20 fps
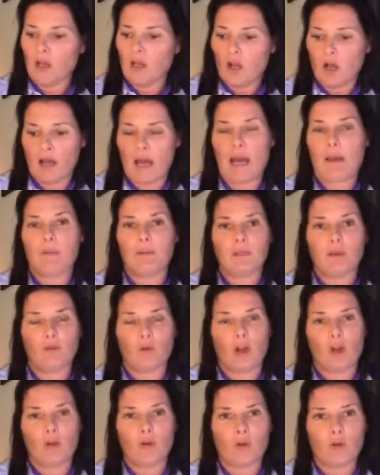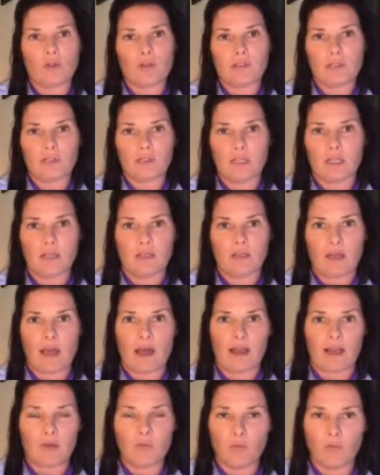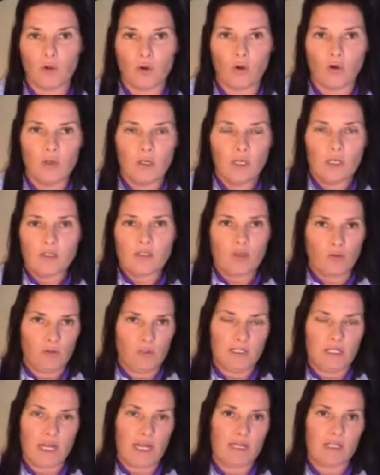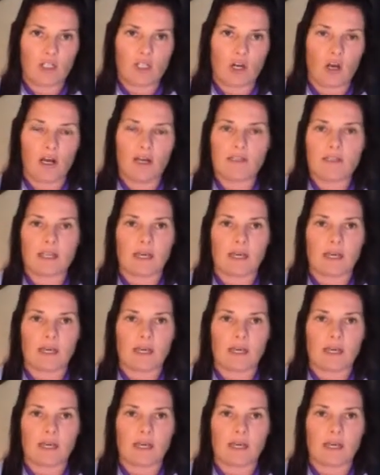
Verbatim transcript: I happily ride a horse in the Hackamore till the day it dies.